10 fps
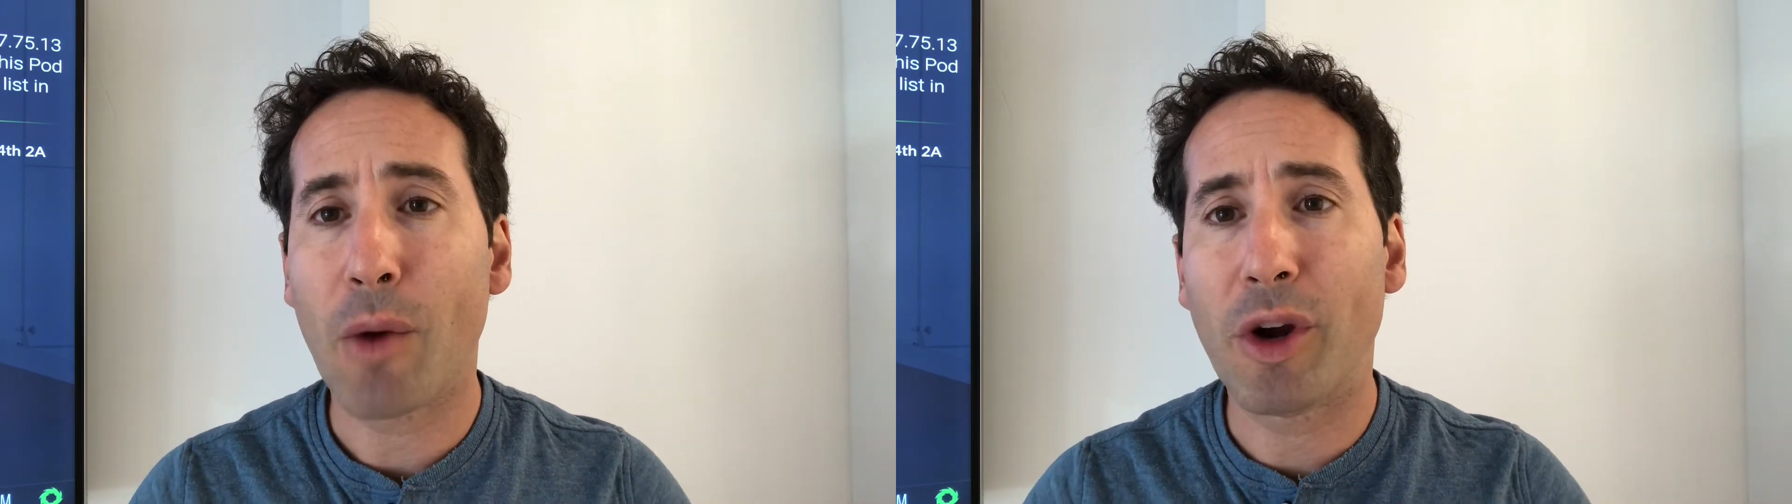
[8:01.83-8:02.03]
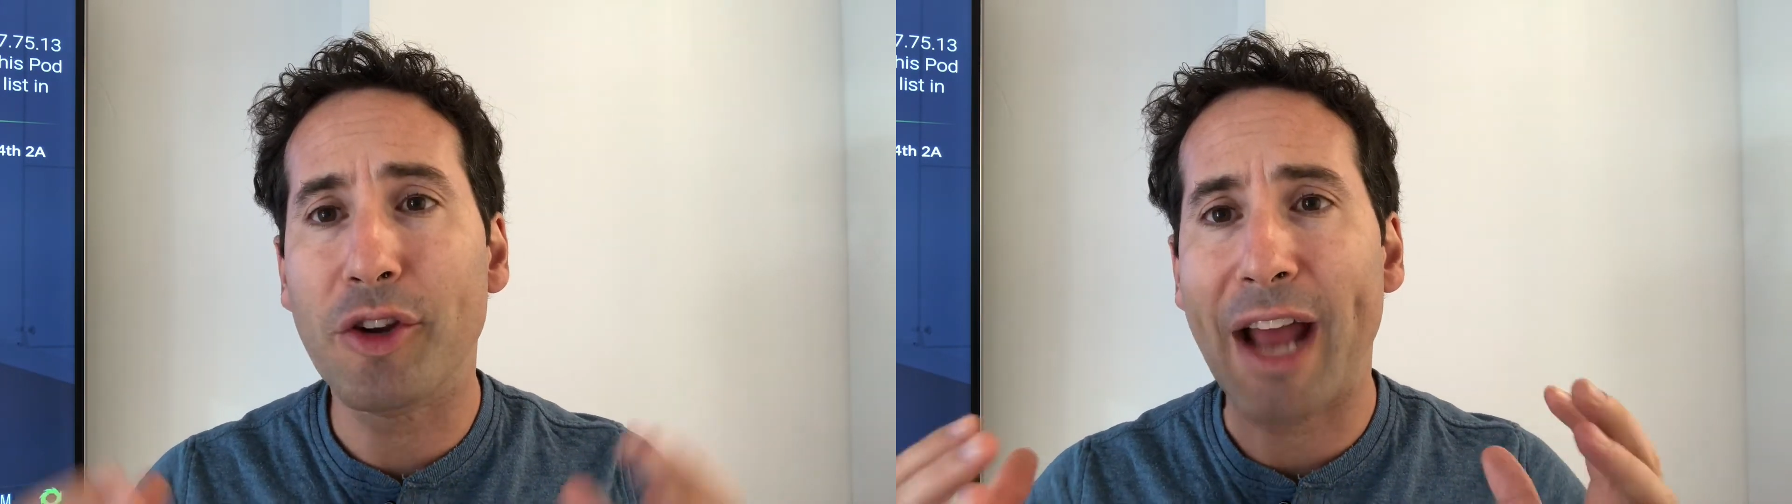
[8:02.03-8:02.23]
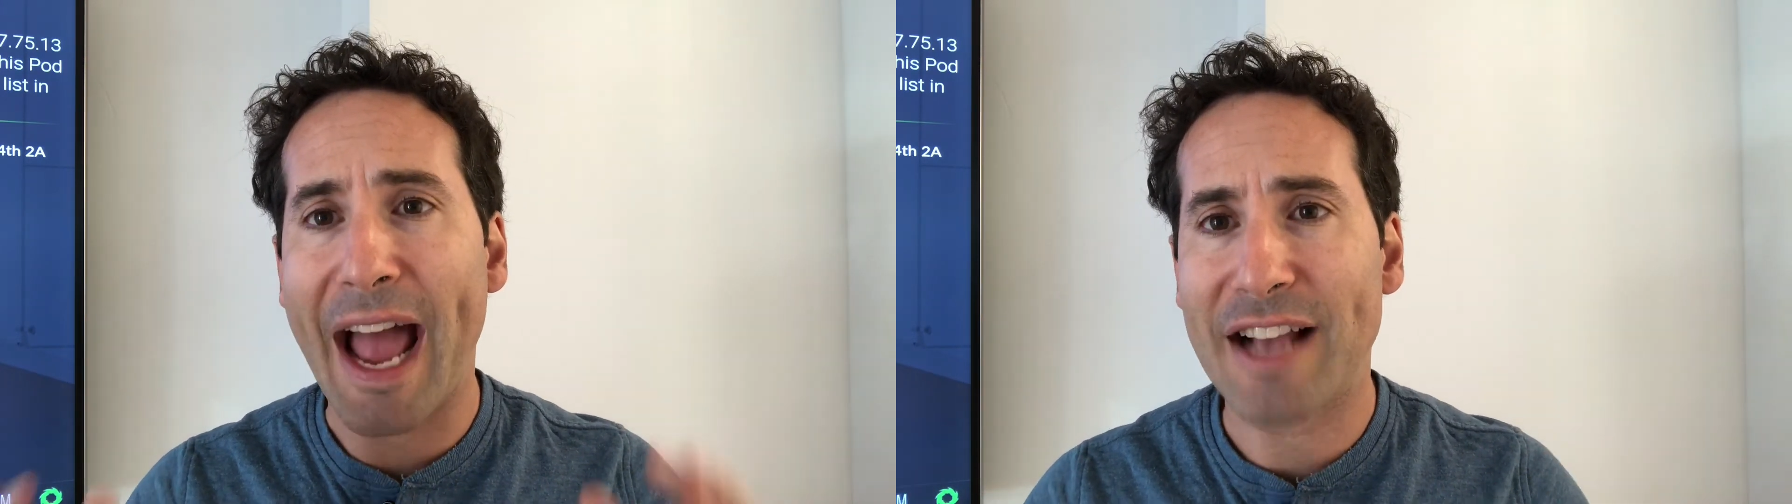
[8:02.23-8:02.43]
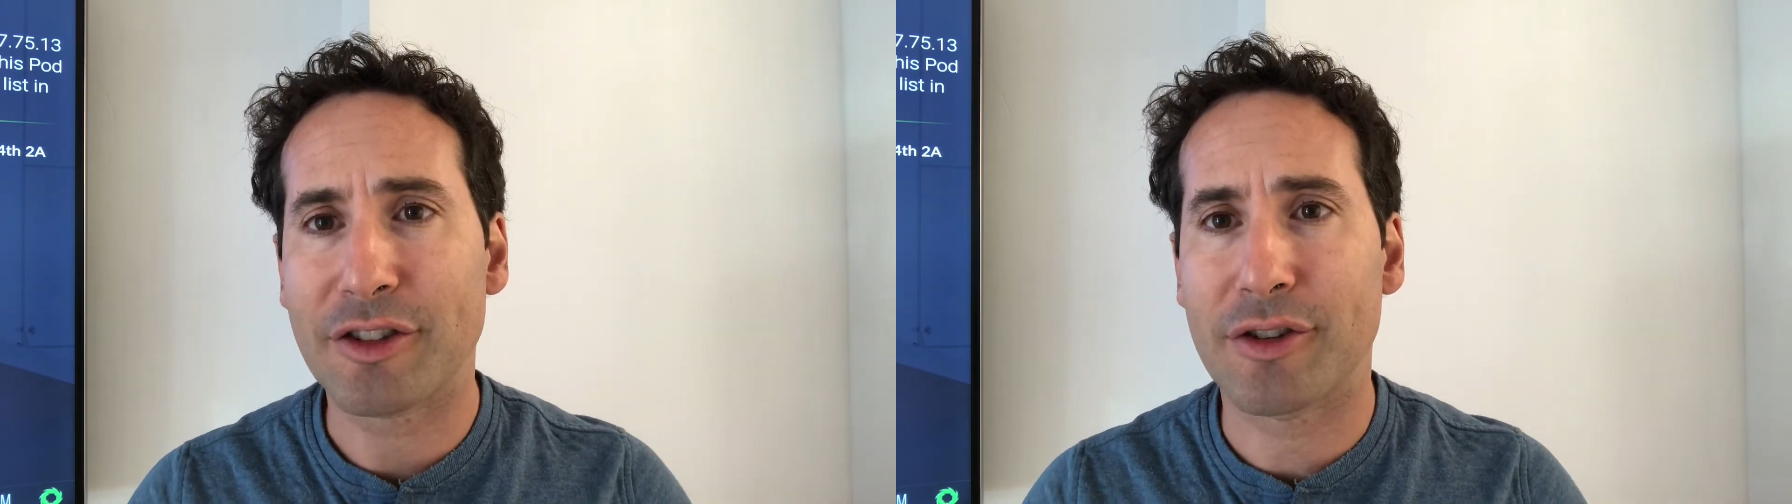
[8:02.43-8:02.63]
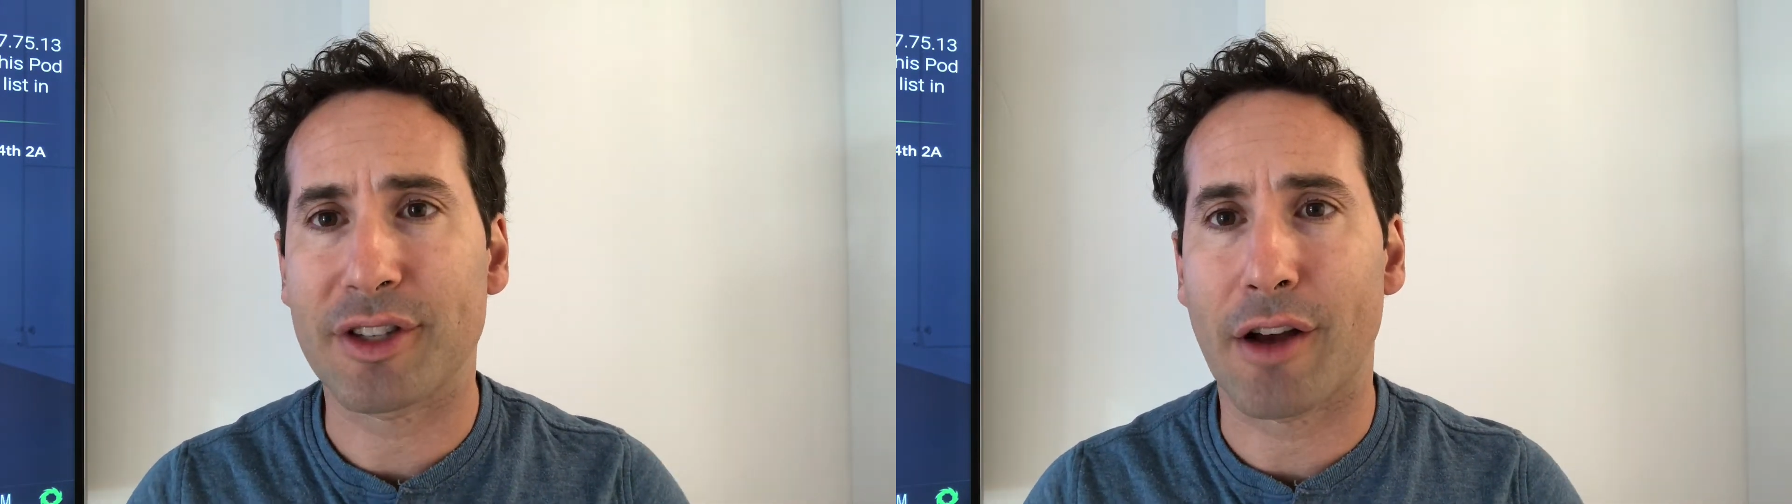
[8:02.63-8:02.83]
want you to
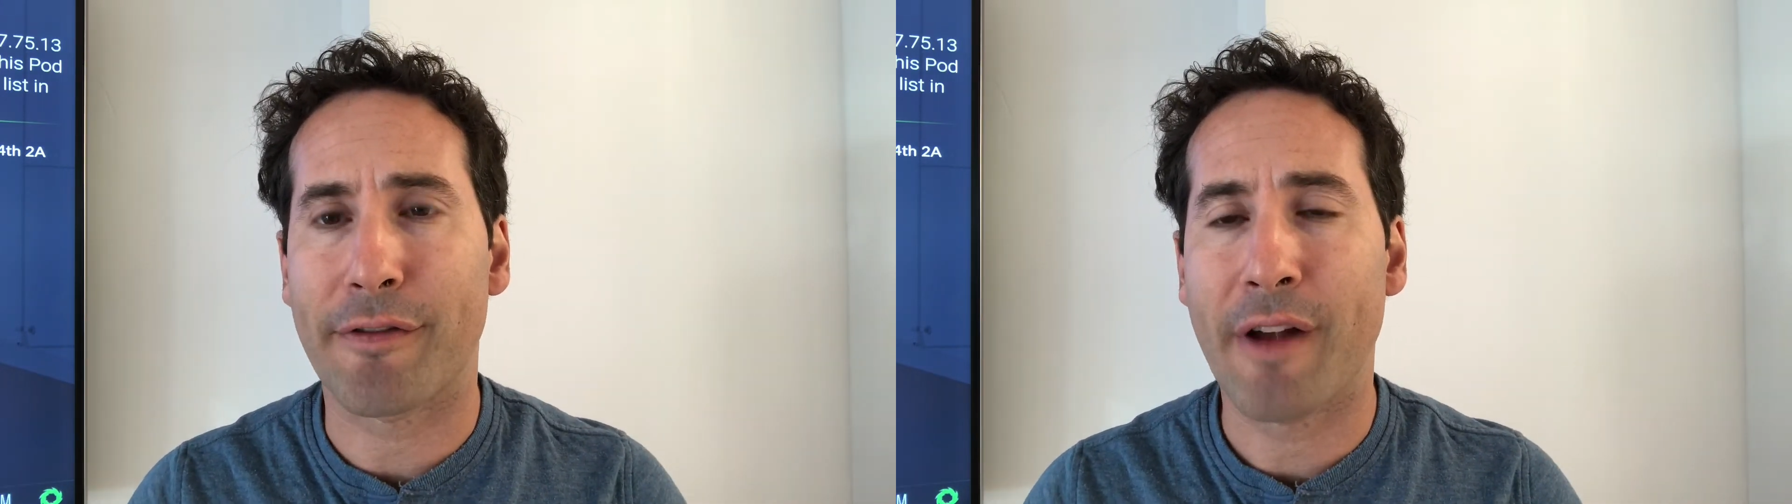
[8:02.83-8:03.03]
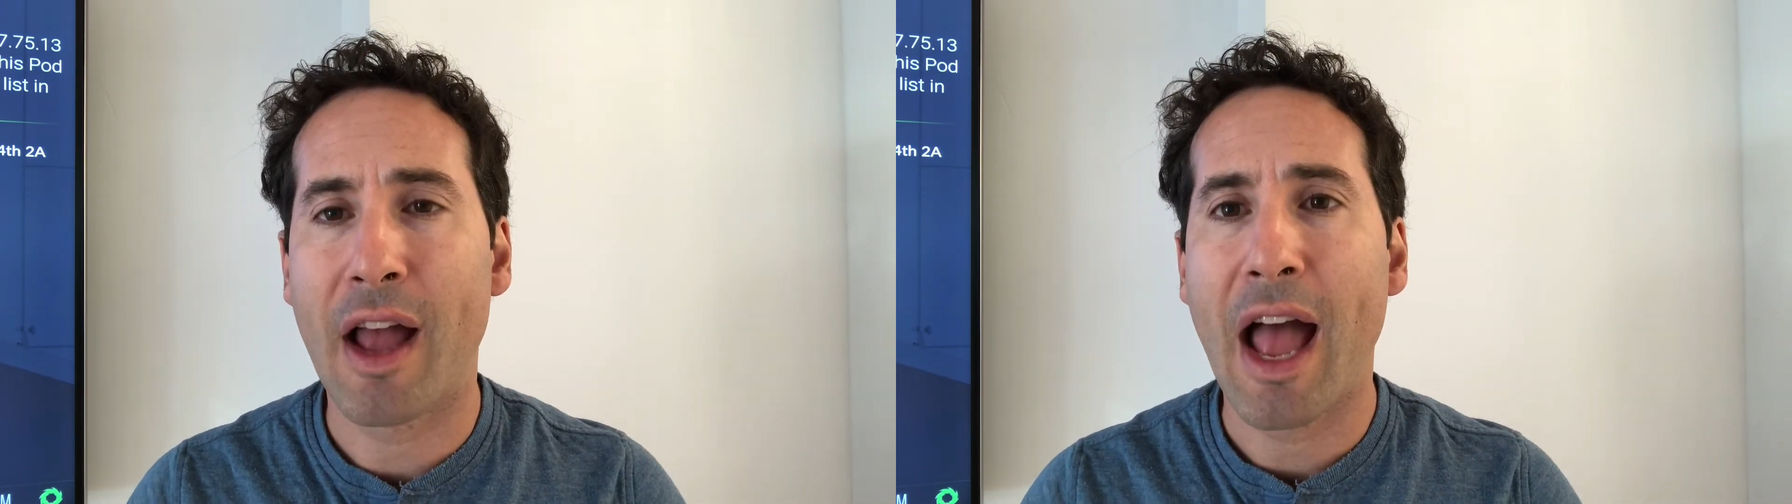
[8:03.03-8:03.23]
ask yourself,